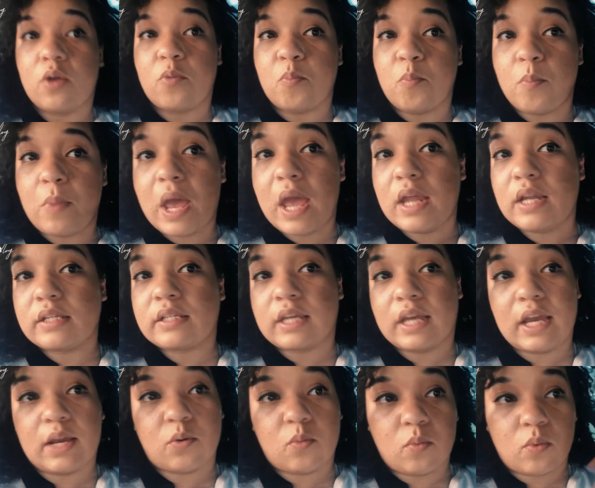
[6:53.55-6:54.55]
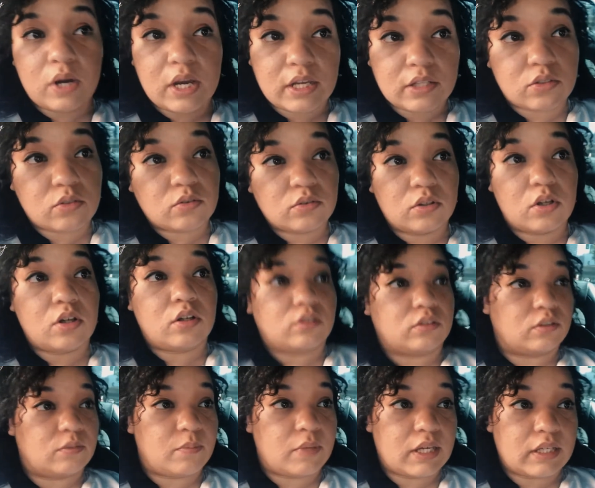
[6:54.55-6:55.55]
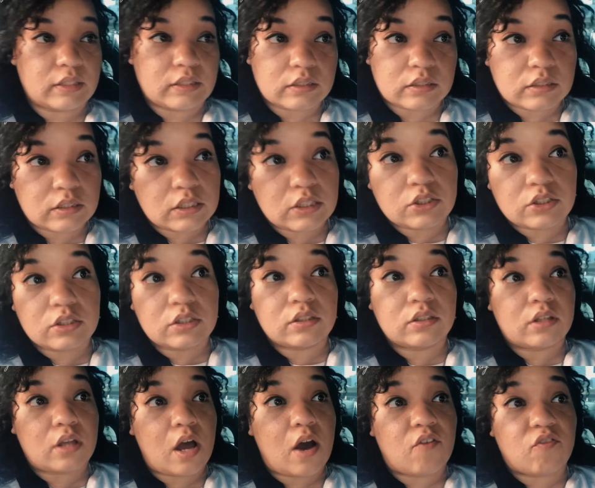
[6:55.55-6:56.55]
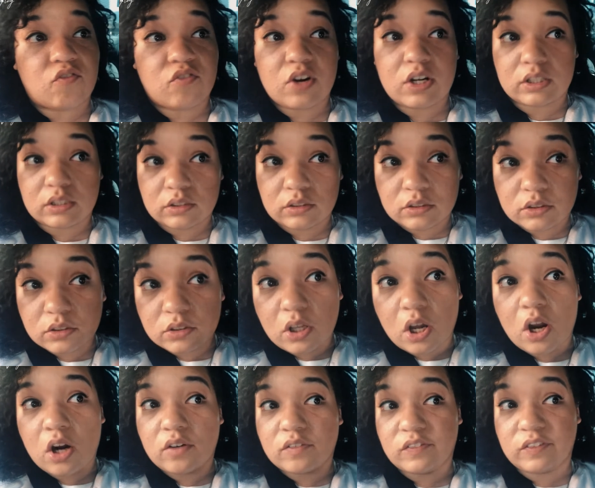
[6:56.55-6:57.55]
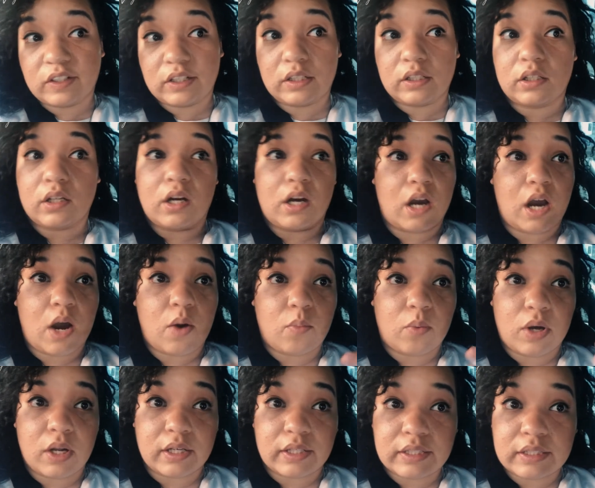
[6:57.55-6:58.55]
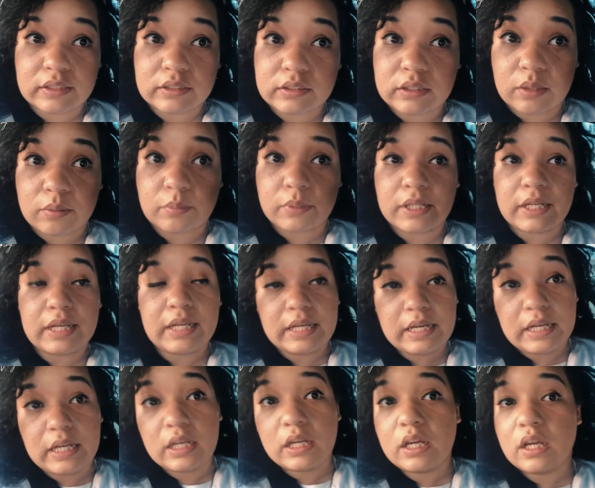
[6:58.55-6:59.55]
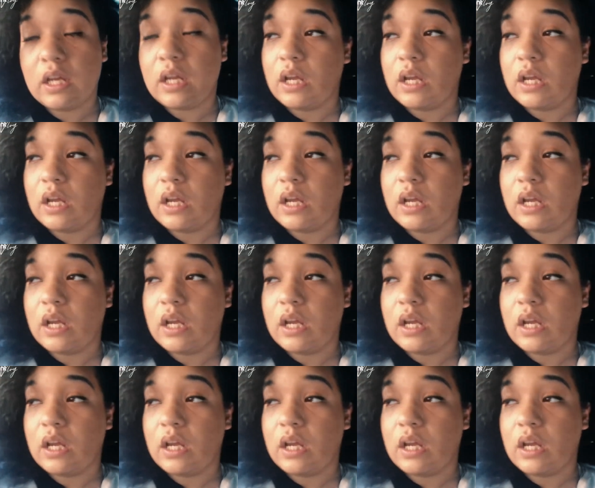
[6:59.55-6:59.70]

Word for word: men take way too long to make decisions. I'm fucking starving. I want to get something to eat.